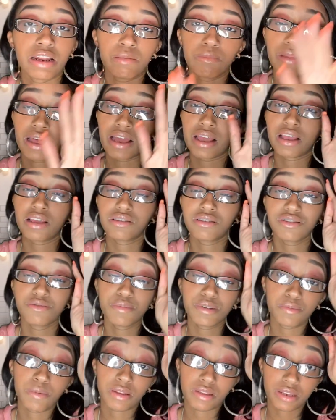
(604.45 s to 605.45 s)
I'm like, is this
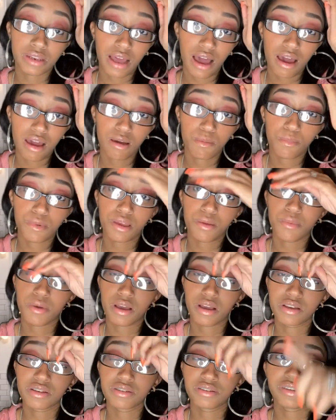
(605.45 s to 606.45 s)
bitch about to die on me?
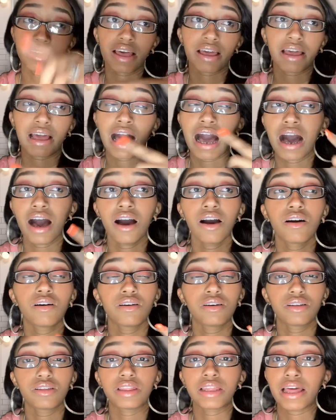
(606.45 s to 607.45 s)
Because like how
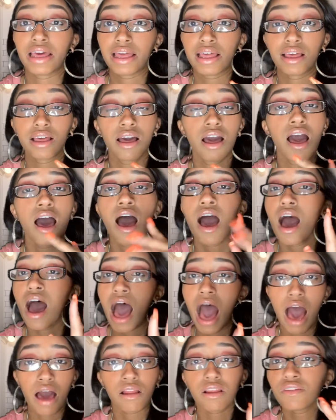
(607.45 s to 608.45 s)
like
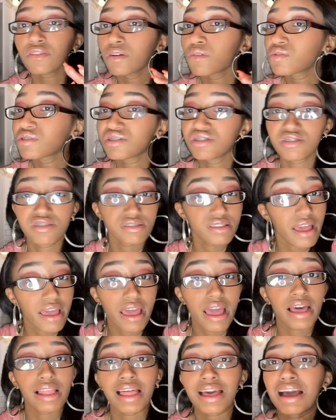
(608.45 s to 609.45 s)
I don't even know where she
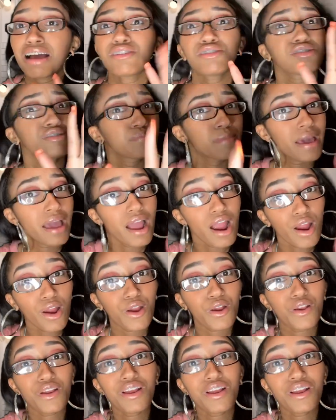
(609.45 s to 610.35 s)
stayed at. Like I just met her.